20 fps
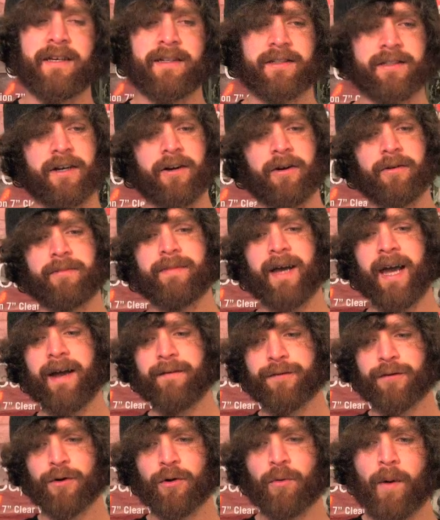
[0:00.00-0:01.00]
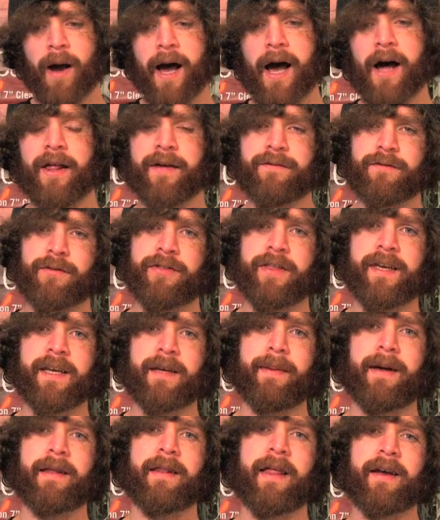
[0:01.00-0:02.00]
So after a while, after thinking
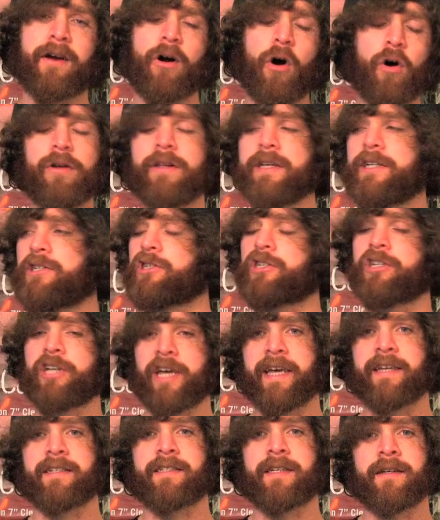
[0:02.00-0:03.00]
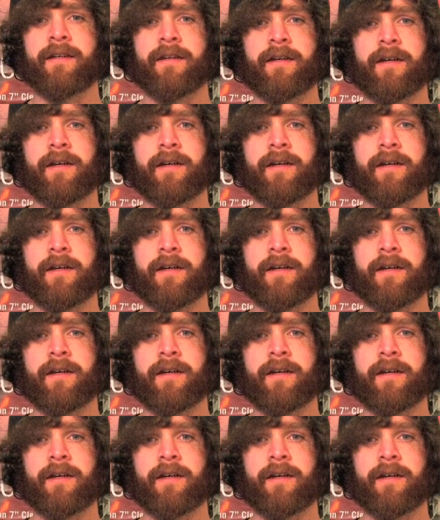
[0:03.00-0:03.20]
about it, like, holy shit,